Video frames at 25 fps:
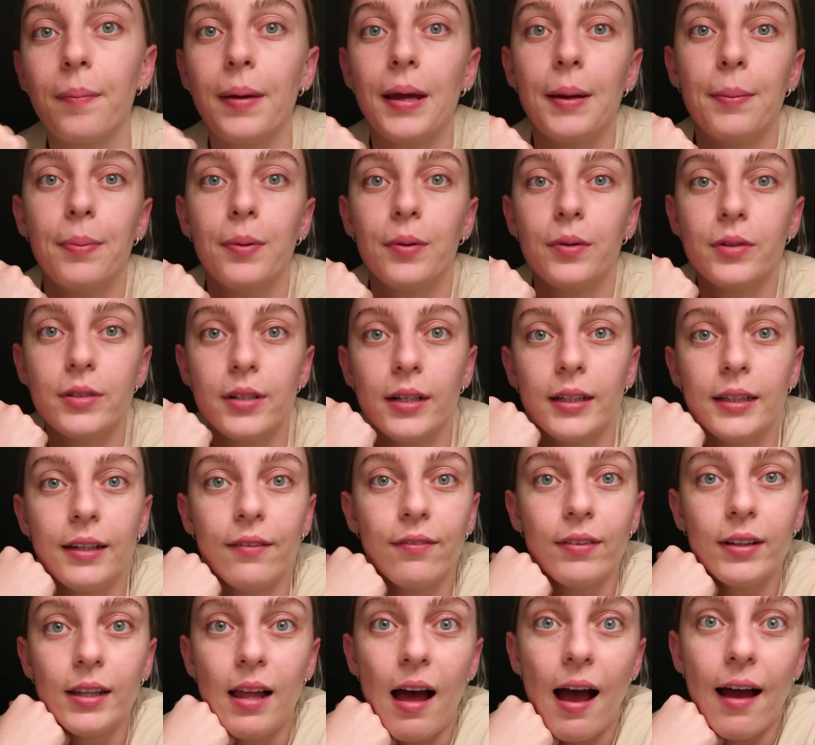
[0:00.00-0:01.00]
people to
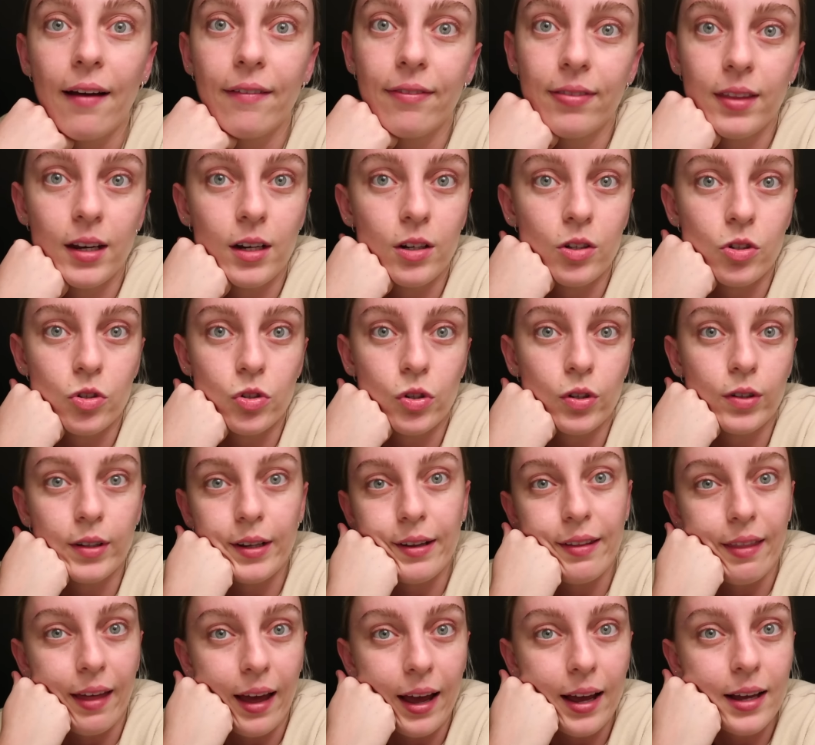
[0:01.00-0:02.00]
live a life that is
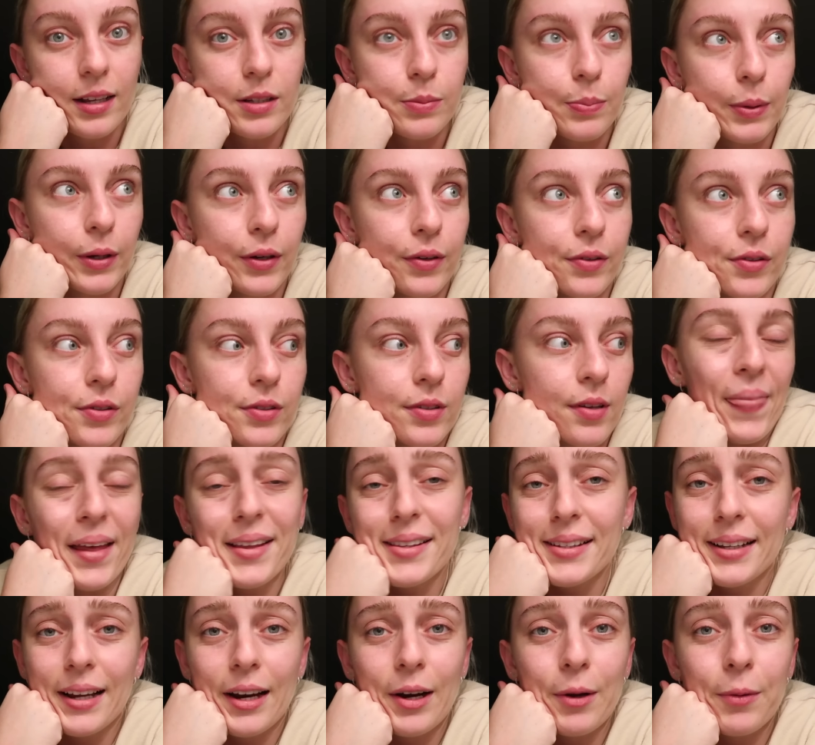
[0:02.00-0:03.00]
truly theirs because
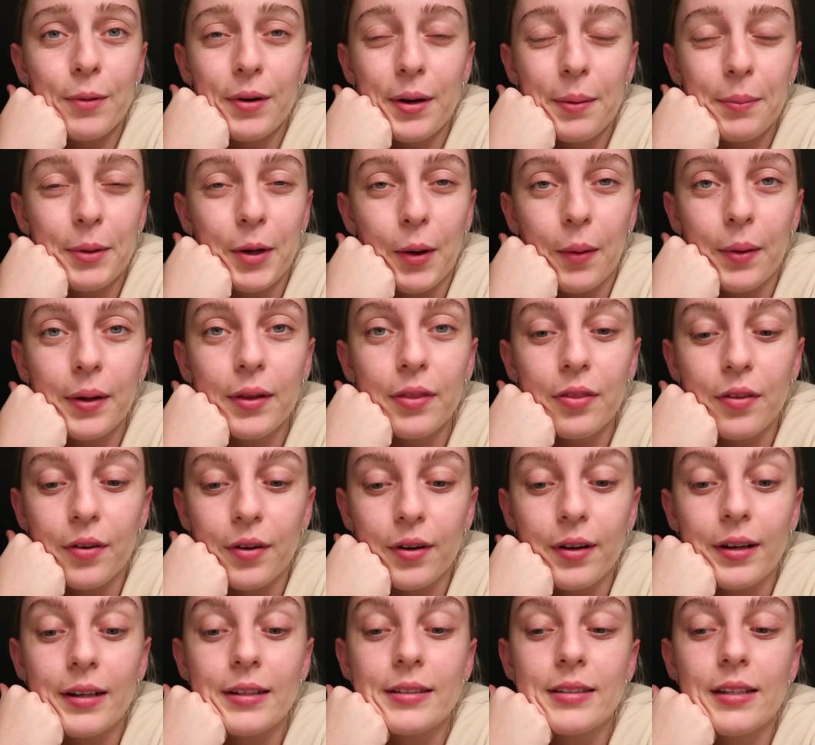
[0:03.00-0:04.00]
that's kind of what I'm going
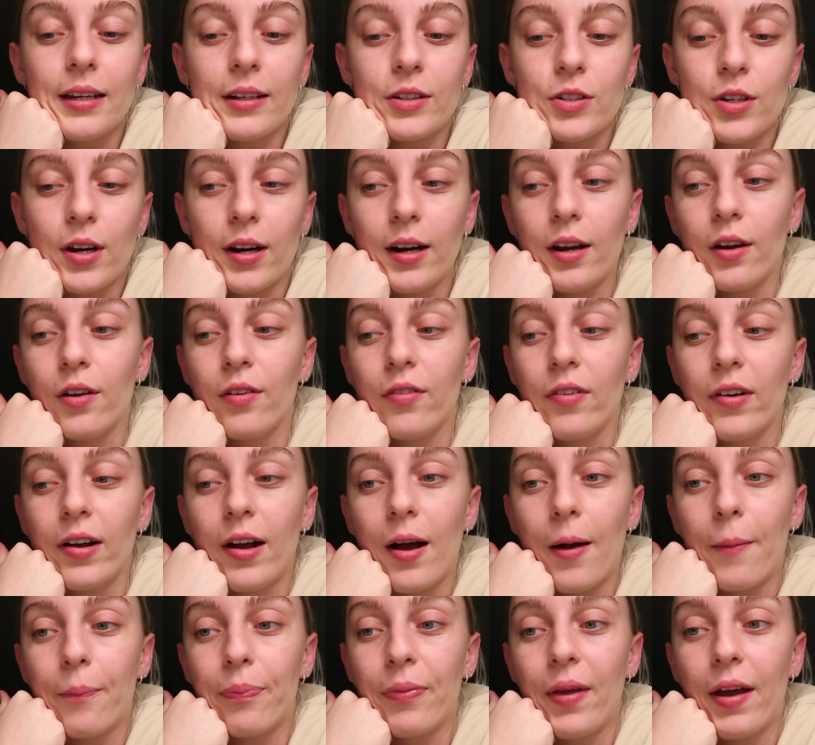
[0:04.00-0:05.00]
through is like trying to
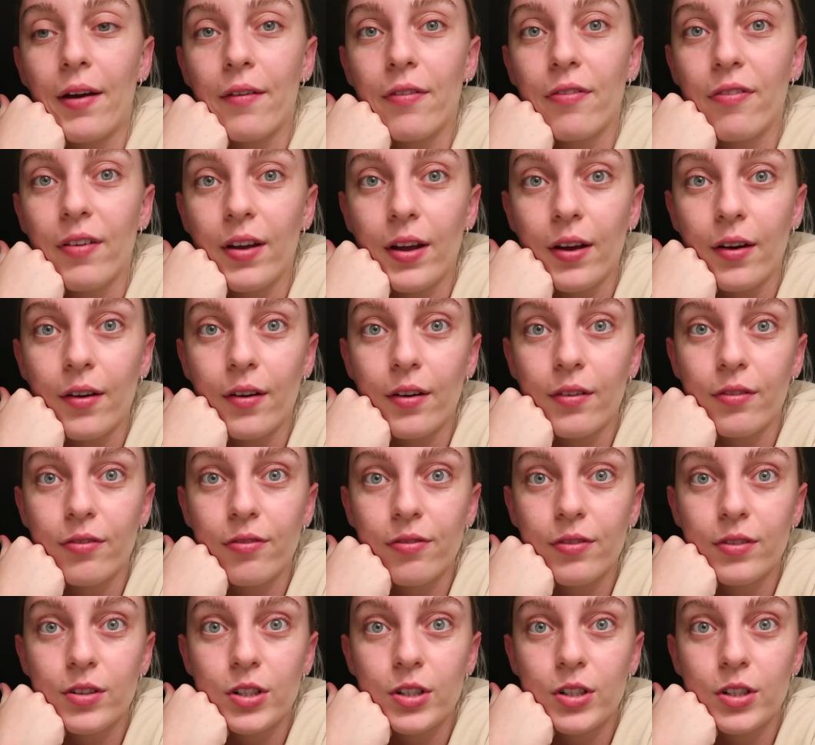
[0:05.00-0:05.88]
overcome that fear of